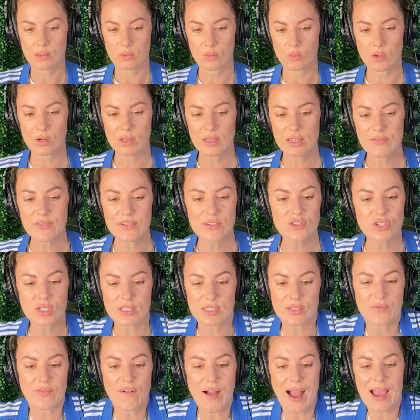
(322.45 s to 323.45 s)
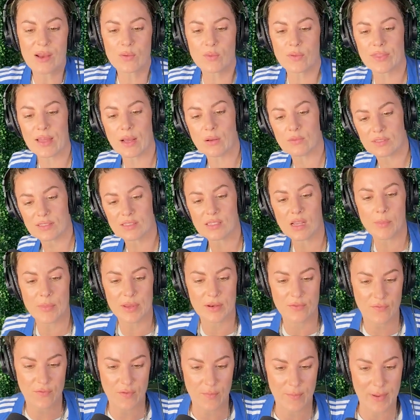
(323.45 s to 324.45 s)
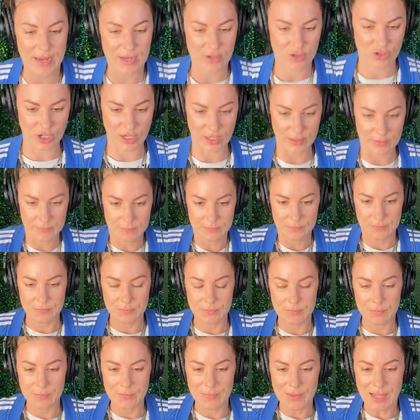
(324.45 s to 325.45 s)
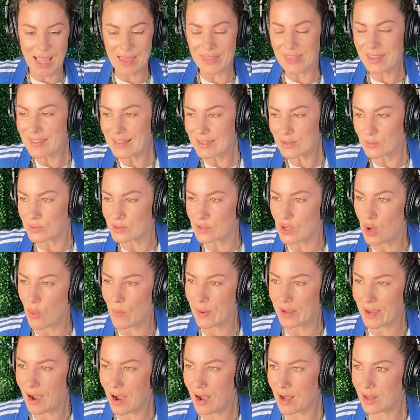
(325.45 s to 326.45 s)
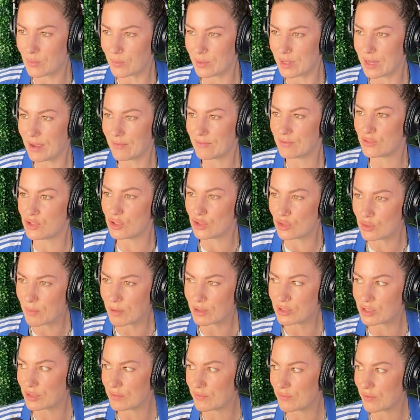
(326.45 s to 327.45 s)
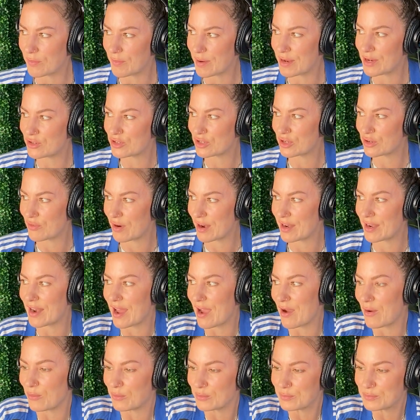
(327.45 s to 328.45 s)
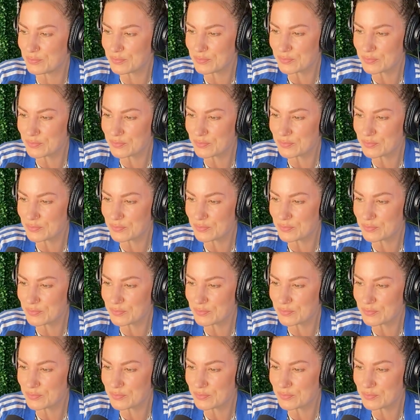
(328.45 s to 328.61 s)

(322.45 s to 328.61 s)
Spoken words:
We're living just fine without some information. I think that's what's going on. We have too much information right now.